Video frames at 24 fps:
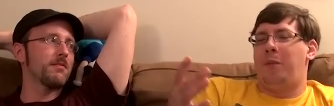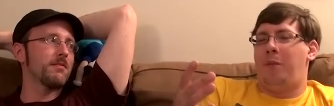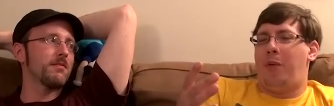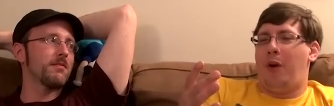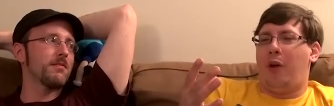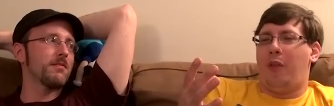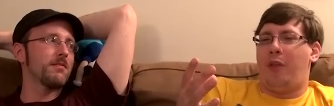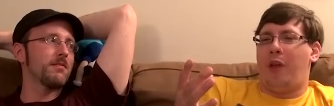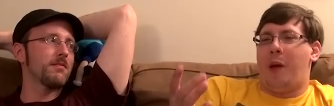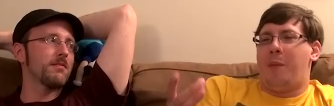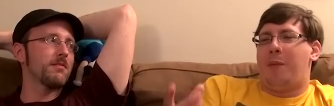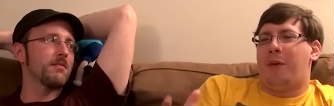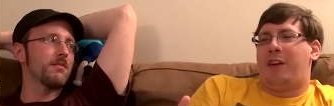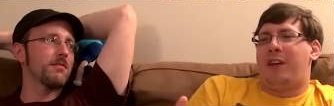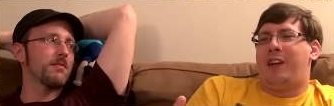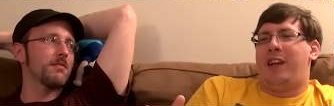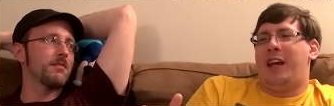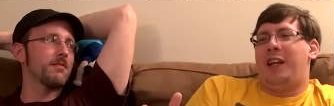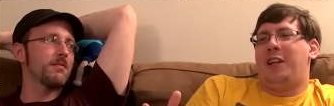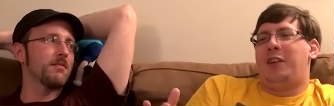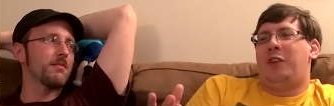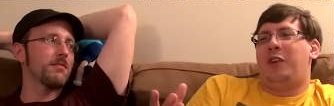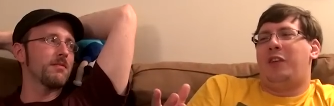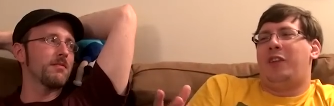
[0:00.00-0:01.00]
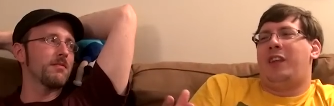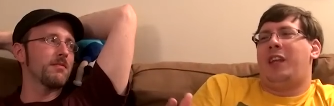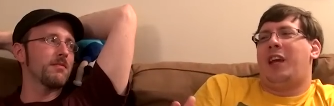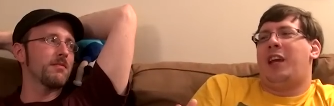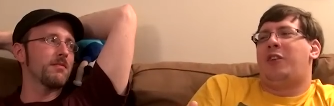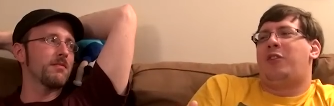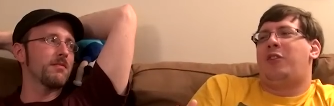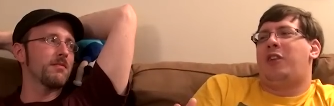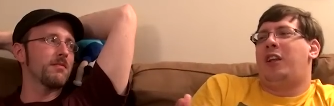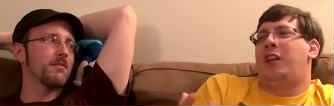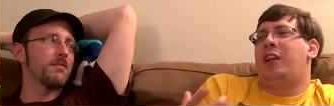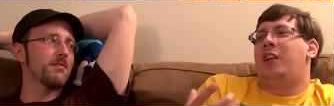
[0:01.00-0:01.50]
Speaker 1: both Daniel and the
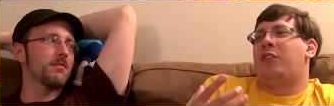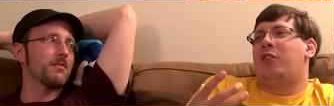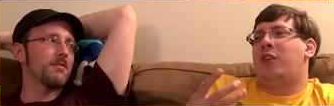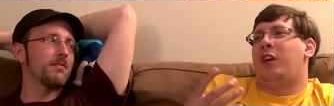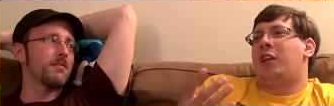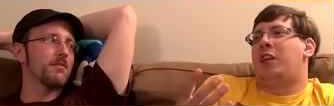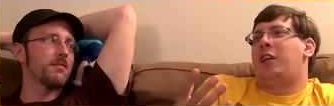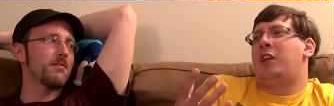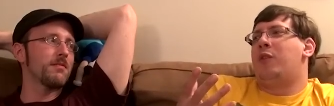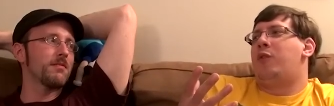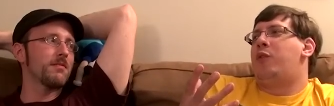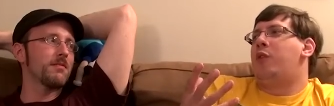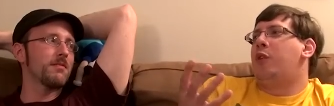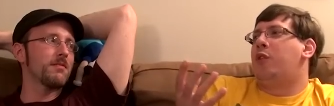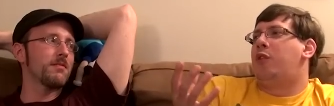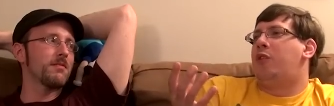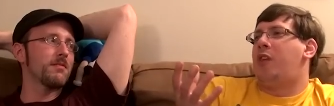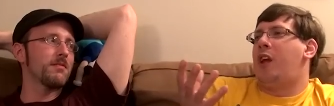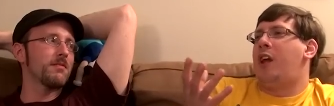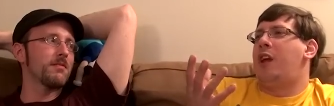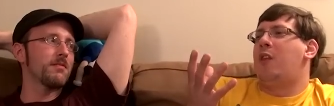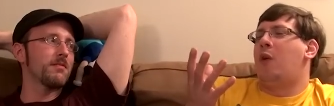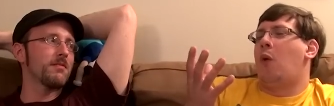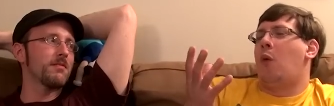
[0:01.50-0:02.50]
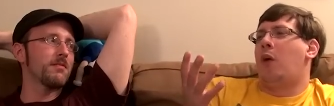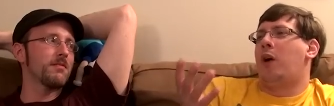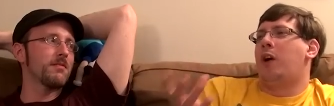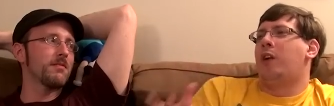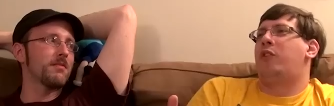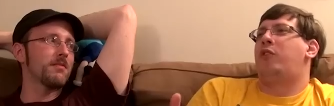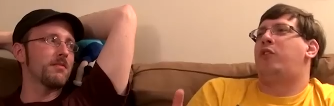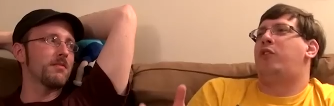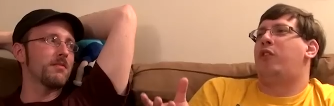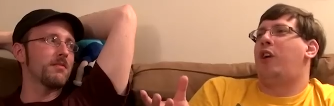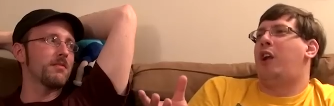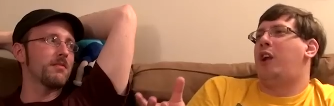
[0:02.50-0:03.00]
Ice King. He's like, if you say the
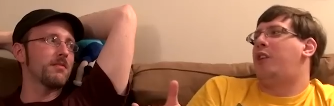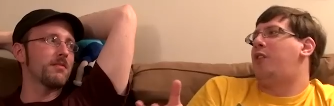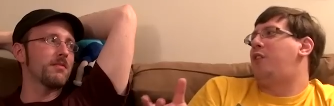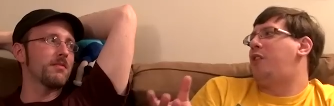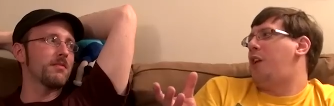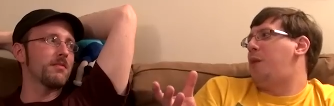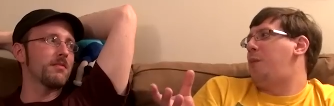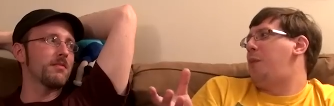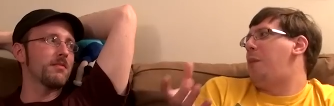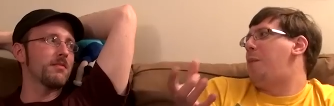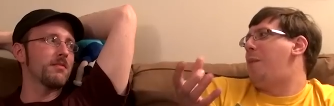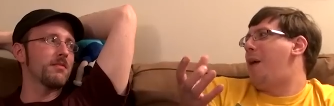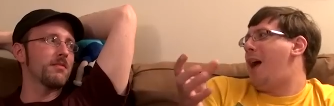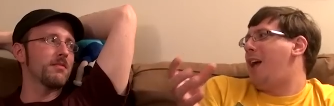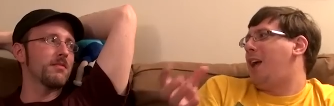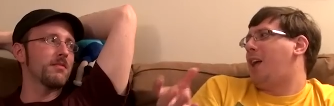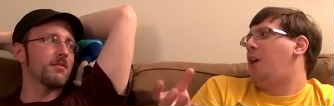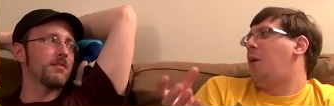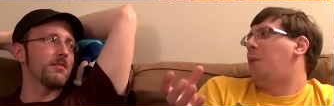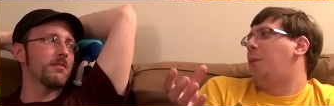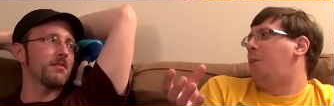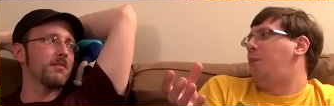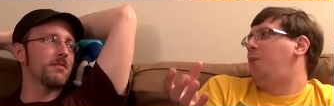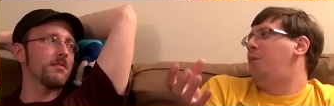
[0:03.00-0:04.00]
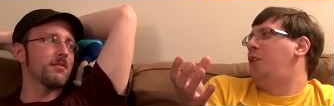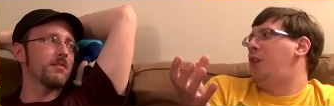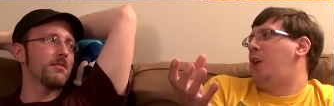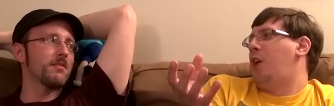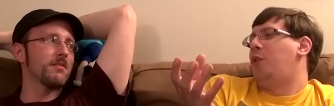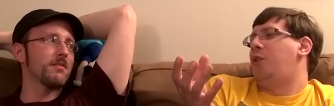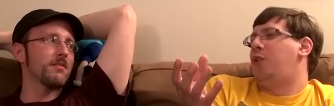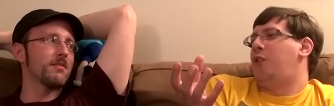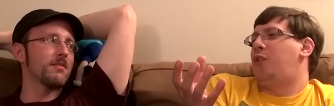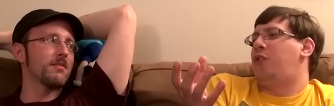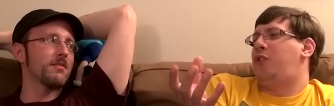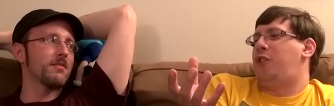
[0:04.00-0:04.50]
words, try to send me back. I'll you
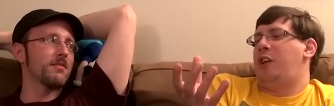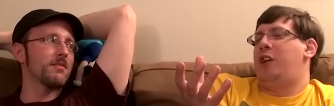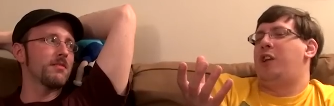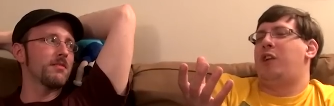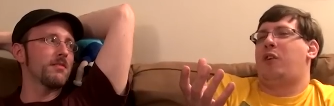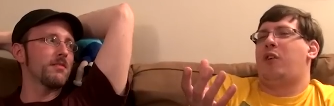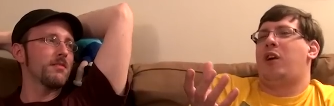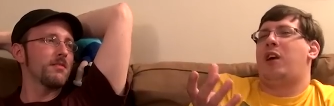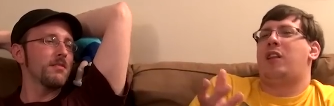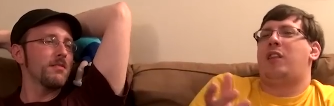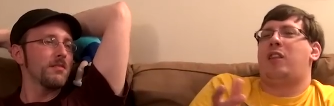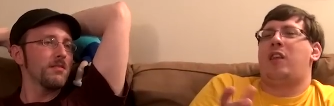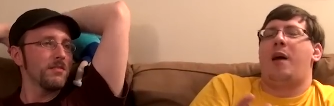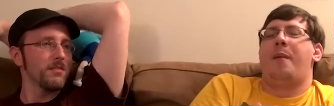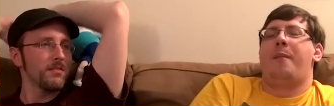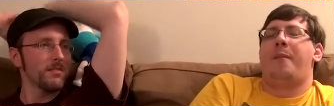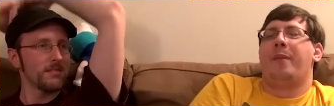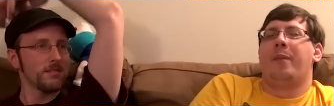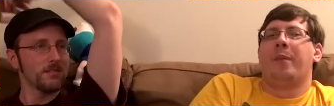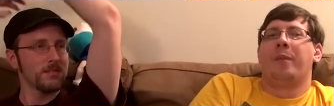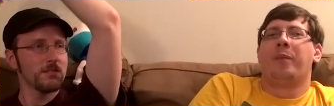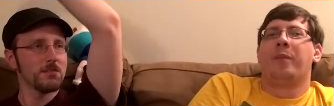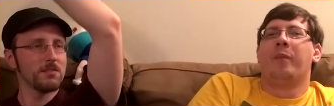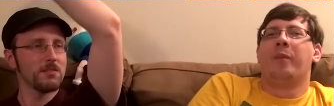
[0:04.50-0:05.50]
know disintegrate them.